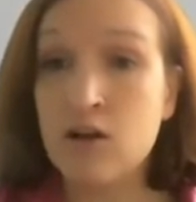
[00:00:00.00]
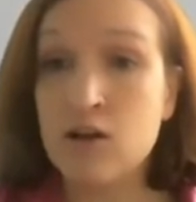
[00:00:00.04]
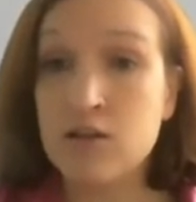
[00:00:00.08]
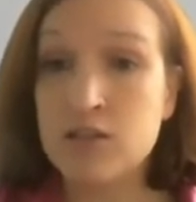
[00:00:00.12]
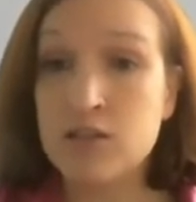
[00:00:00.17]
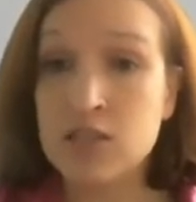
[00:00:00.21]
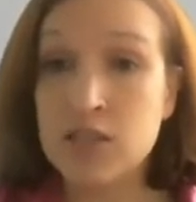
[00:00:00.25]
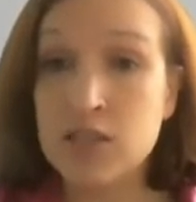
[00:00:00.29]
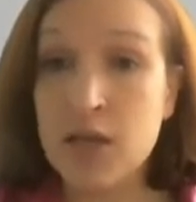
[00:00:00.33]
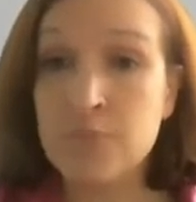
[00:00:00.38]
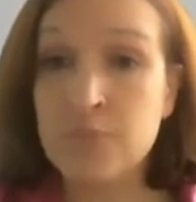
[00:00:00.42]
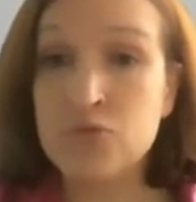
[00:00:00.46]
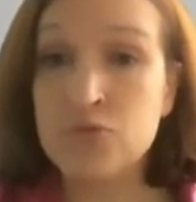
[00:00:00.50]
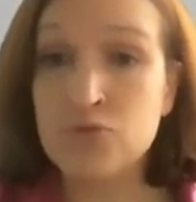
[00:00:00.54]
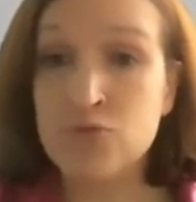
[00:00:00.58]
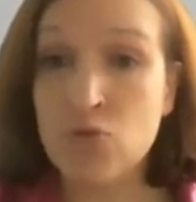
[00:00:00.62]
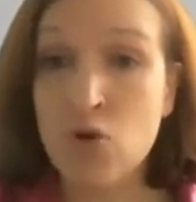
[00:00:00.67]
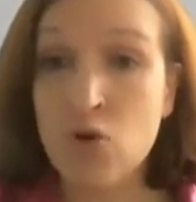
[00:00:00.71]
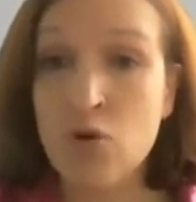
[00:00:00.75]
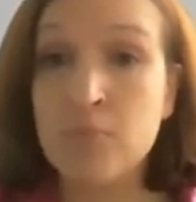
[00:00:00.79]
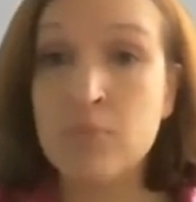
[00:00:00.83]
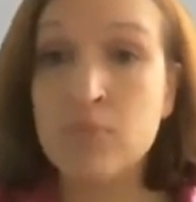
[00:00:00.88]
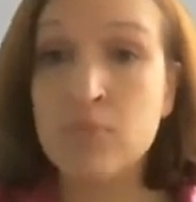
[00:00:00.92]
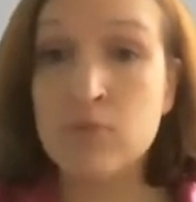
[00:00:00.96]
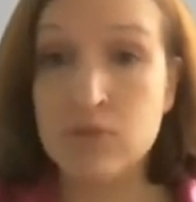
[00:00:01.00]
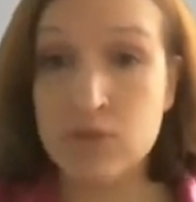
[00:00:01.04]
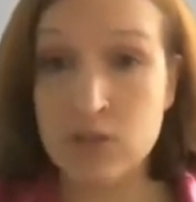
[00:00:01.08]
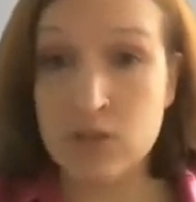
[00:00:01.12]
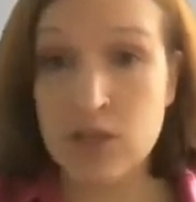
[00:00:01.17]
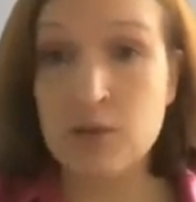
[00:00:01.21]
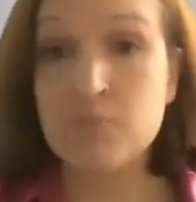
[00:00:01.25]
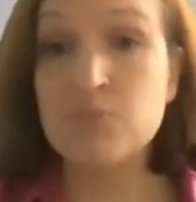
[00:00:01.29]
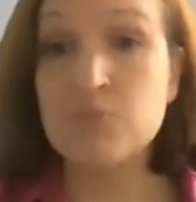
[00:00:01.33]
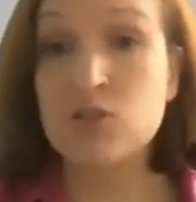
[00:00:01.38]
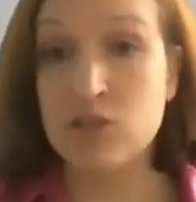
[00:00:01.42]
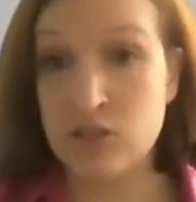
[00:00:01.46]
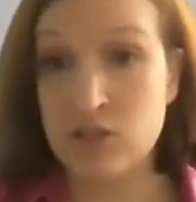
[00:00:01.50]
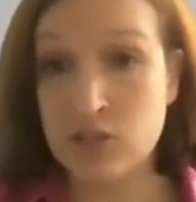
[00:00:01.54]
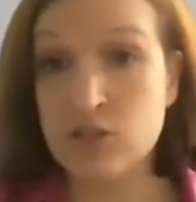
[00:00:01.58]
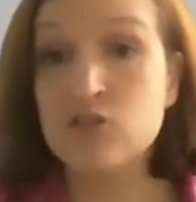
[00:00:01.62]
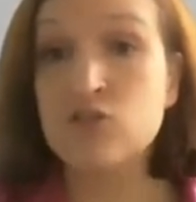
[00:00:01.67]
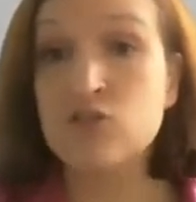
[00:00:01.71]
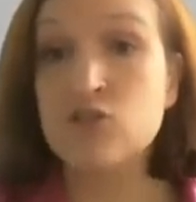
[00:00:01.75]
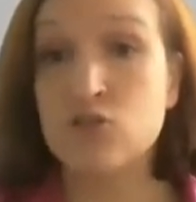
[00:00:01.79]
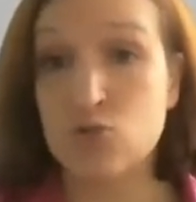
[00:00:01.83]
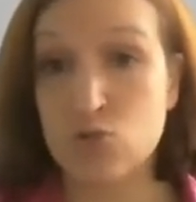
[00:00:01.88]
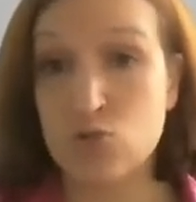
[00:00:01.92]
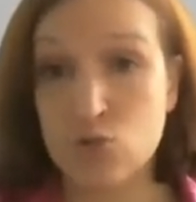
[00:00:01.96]
stems from some
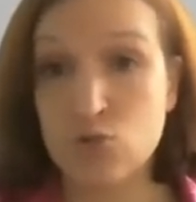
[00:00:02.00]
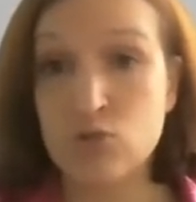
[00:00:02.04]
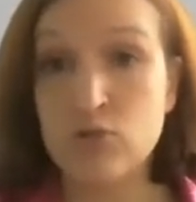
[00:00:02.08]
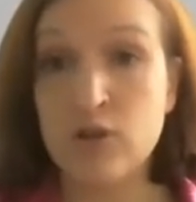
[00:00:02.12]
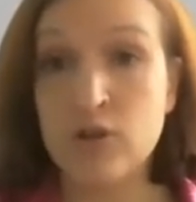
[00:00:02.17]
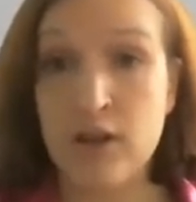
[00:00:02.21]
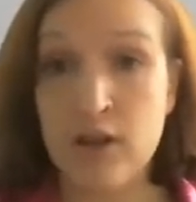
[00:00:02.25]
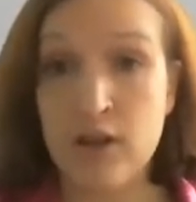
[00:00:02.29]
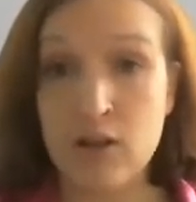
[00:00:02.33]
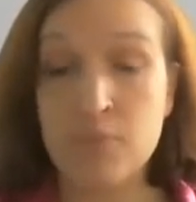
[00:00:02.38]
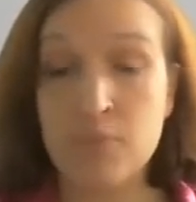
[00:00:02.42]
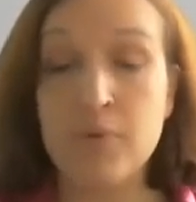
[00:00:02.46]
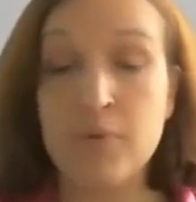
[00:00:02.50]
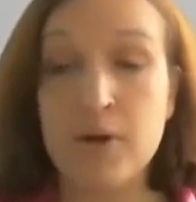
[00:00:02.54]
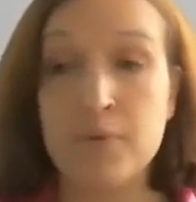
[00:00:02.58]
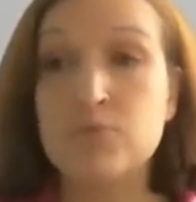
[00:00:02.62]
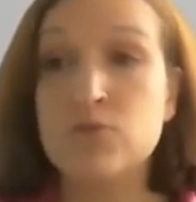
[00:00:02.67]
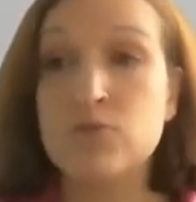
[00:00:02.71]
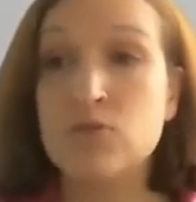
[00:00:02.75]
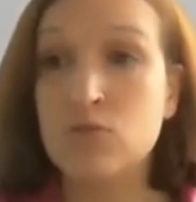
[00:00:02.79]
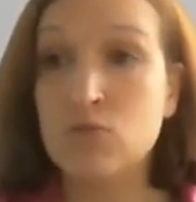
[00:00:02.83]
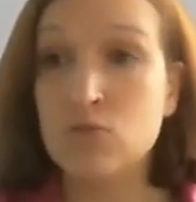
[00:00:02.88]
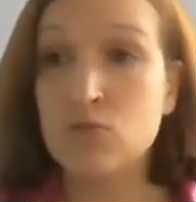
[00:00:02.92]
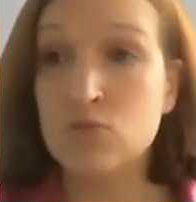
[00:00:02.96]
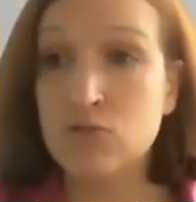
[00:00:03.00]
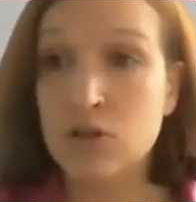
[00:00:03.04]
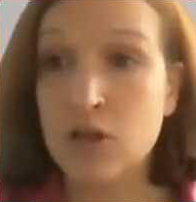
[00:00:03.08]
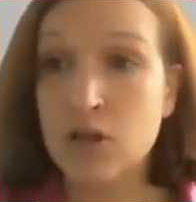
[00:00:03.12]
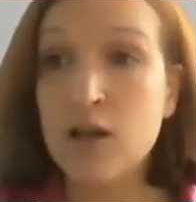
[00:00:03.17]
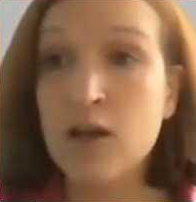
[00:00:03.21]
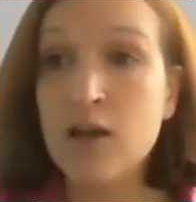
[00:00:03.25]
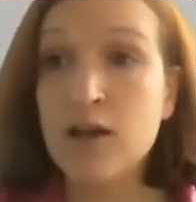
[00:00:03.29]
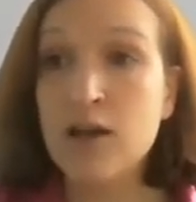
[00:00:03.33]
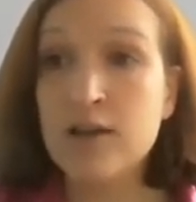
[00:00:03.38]
statistics could help, absolutely.